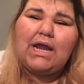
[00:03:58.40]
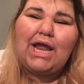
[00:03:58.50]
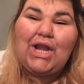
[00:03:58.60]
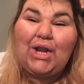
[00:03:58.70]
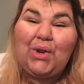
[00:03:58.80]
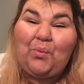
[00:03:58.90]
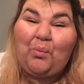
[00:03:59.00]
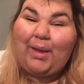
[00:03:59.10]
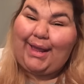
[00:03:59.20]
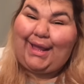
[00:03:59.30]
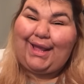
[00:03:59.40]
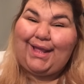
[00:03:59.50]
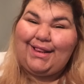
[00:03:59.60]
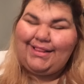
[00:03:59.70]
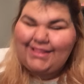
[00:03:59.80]

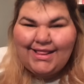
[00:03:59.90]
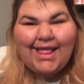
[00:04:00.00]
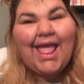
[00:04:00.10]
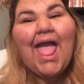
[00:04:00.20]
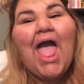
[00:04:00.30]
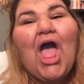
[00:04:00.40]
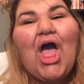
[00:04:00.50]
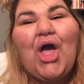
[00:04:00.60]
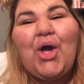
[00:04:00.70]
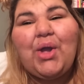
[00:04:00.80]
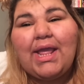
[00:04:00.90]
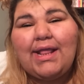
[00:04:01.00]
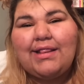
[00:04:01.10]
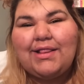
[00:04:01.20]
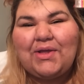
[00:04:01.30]
anyways okay
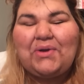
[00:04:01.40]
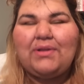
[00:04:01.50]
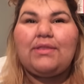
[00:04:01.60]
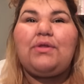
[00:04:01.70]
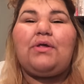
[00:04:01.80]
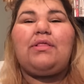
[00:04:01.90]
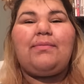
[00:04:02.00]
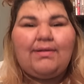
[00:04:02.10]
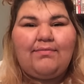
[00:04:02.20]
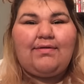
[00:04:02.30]
so those are my